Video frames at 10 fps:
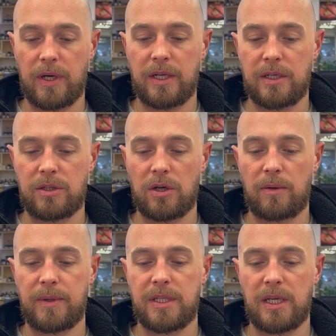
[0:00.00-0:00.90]
It
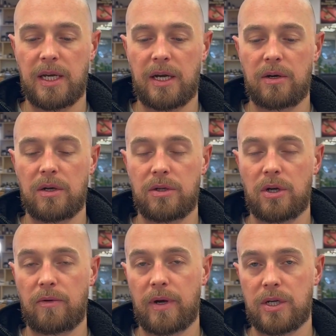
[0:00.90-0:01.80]
determines the angle and
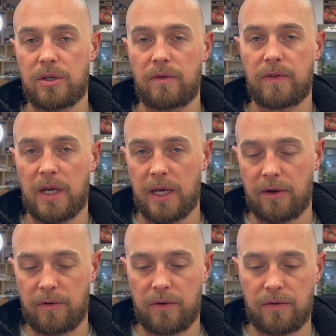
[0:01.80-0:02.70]
direction of the hair
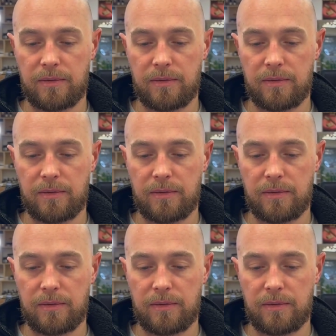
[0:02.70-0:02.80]
growth.